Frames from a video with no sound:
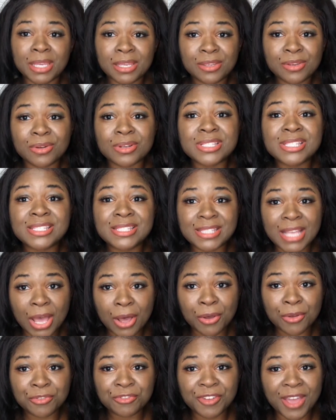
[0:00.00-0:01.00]

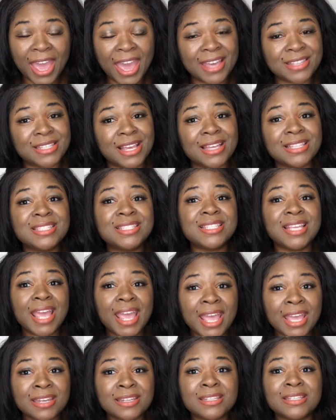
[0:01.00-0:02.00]
yourself. As I
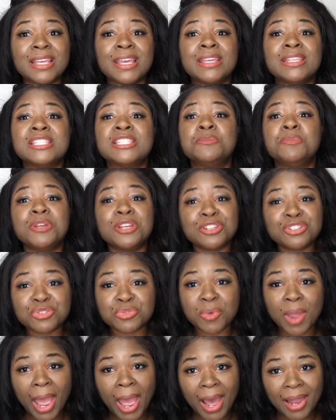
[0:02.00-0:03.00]
said,
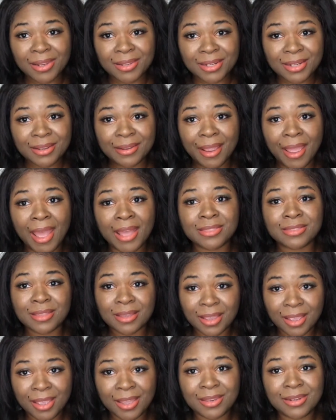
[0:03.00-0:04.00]
spirituality at the
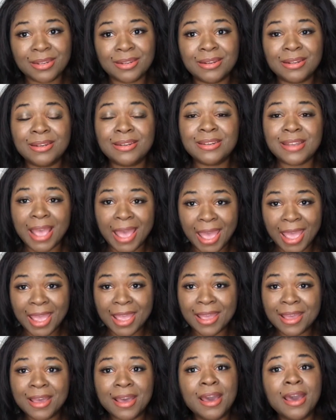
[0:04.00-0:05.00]
end of the day
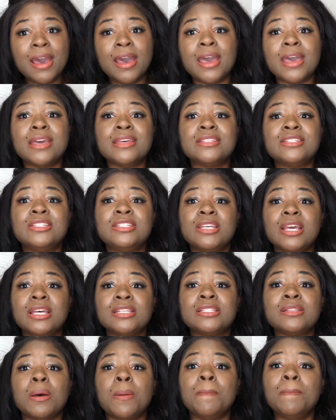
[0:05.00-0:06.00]
is
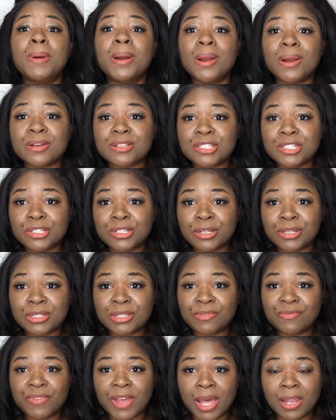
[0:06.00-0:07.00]
just personal
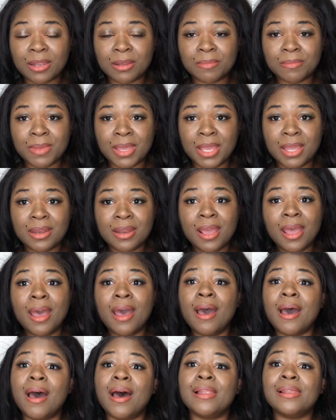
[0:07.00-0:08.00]
development,
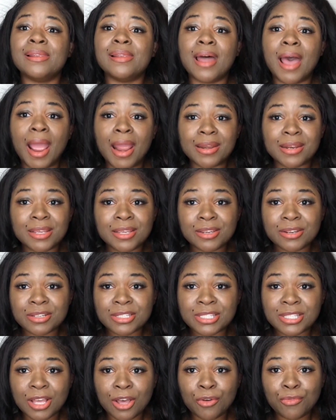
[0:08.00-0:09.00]
aligning
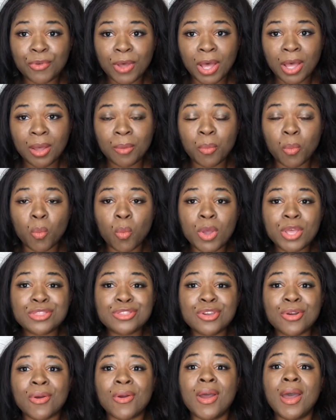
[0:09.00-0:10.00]
yourself up with
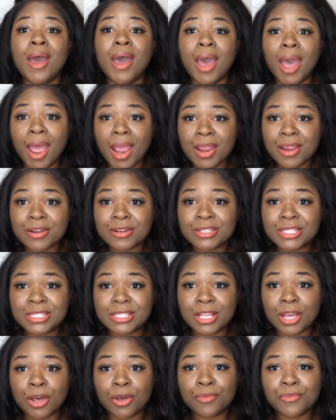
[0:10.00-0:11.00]
your higher
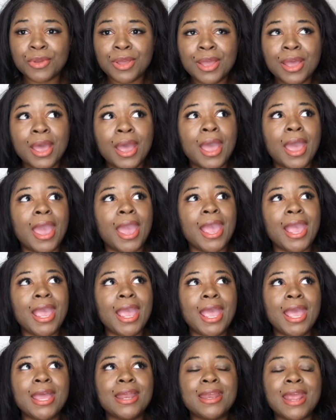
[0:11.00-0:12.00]
self.
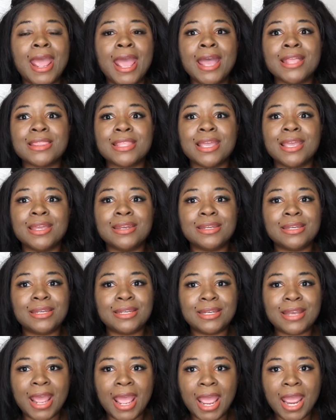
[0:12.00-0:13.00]
And at the end of the
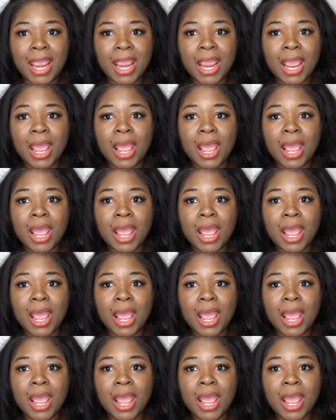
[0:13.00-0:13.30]
day,